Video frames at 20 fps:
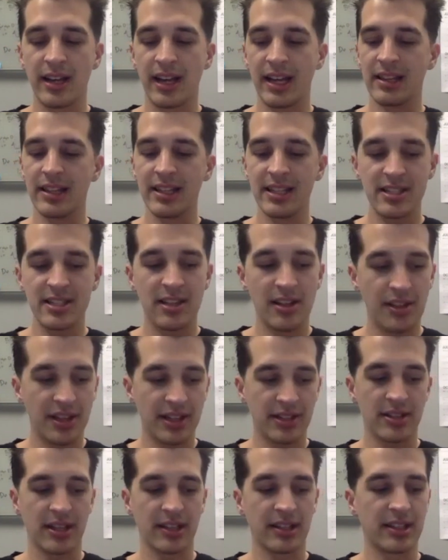And listen to
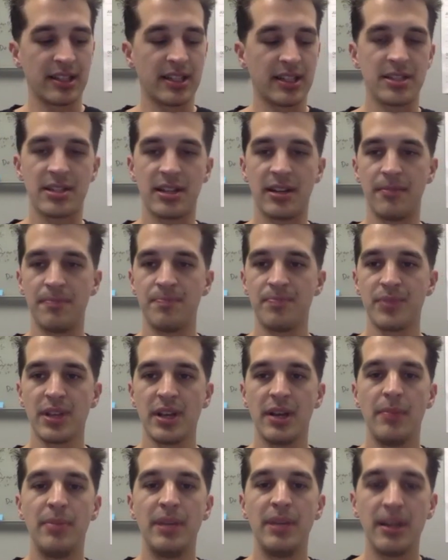things like this and
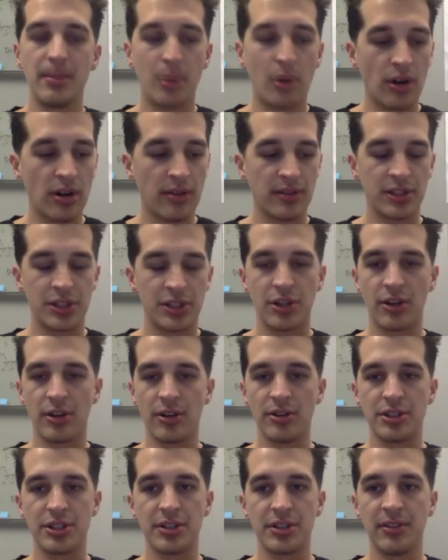be a part of a
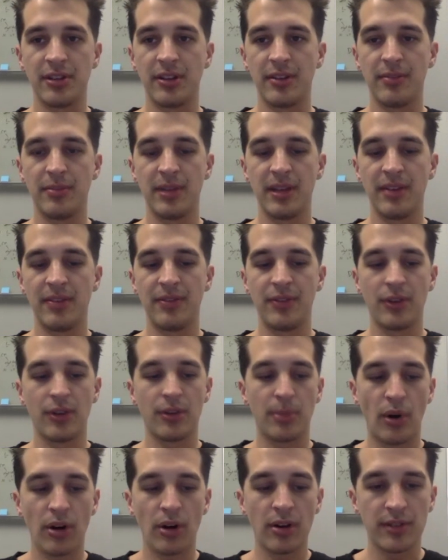church. If you're a
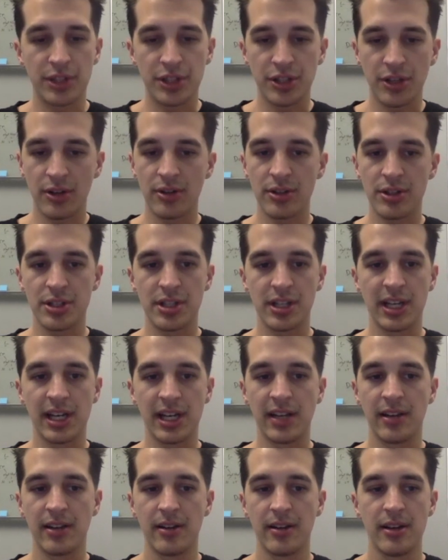part of a church
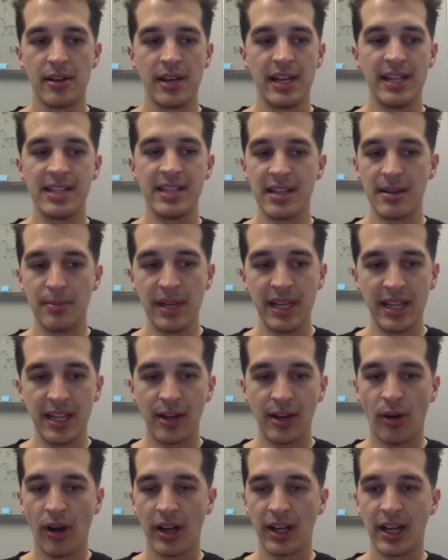that isn't
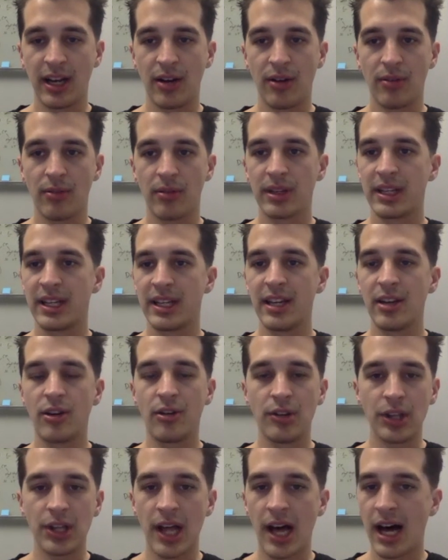meeting right now, get
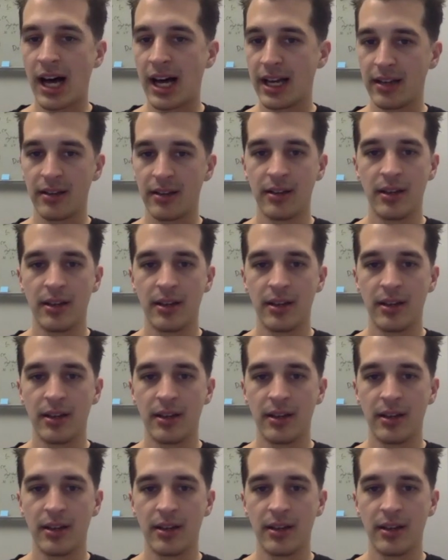online.